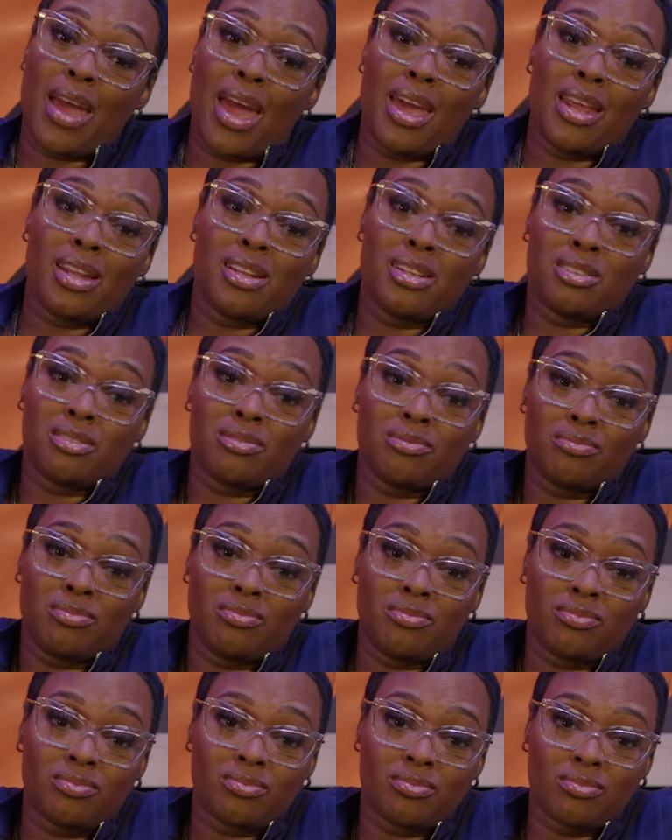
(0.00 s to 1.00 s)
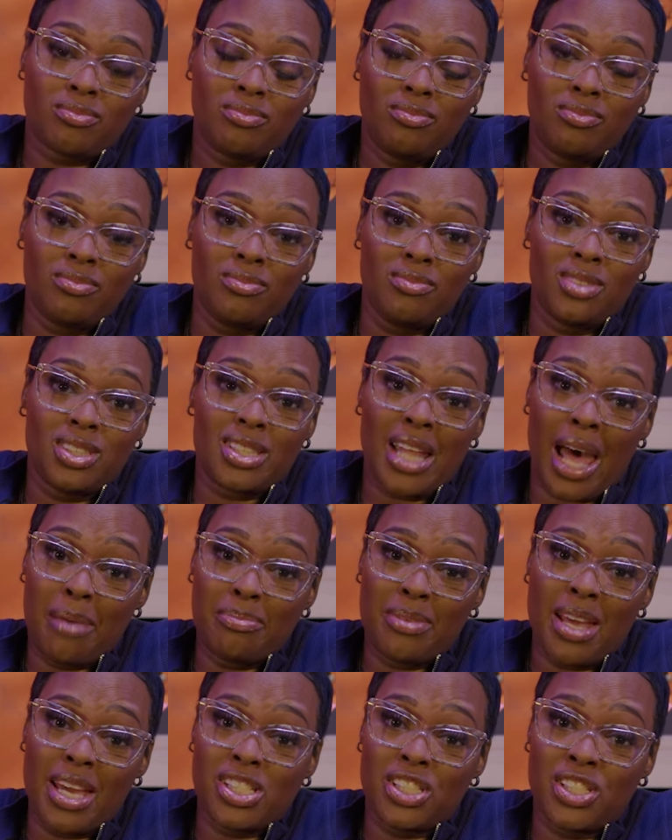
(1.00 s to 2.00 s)
that.
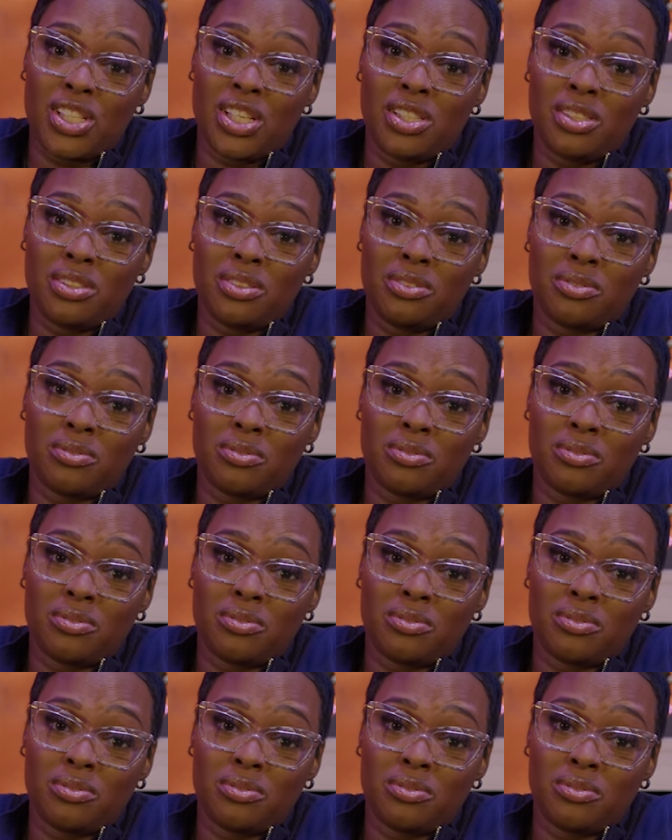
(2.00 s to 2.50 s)
Stop that shit.